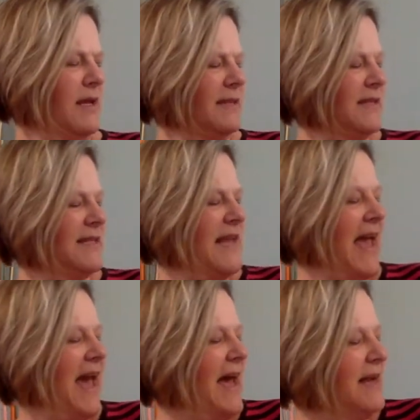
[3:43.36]
Does he
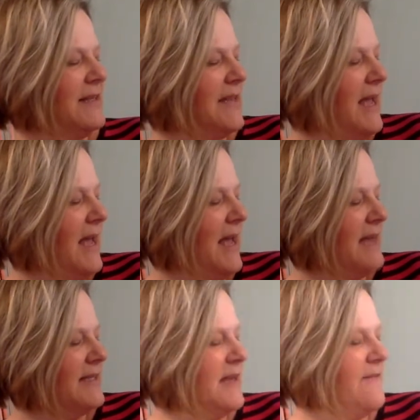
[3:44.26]
act
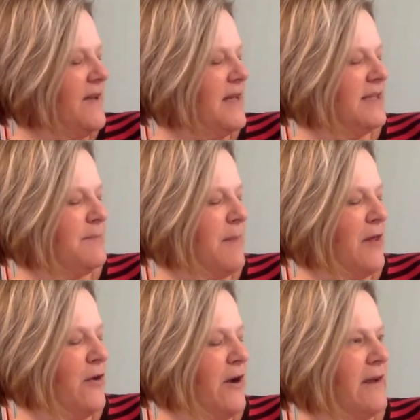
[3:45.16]
as if his
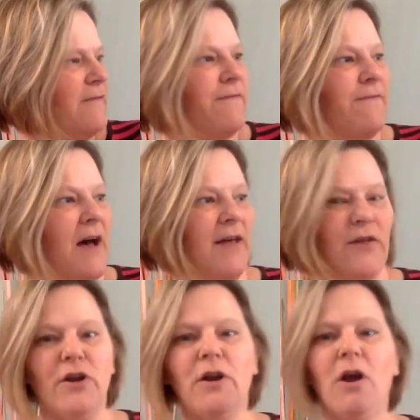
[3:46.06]
mother and
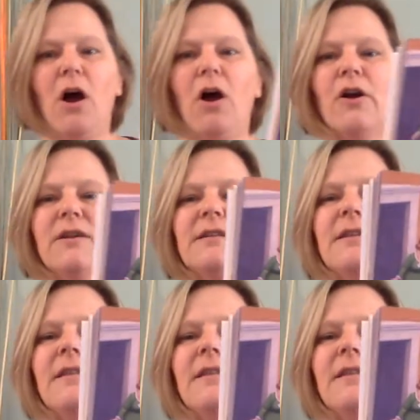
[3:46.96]
father aren't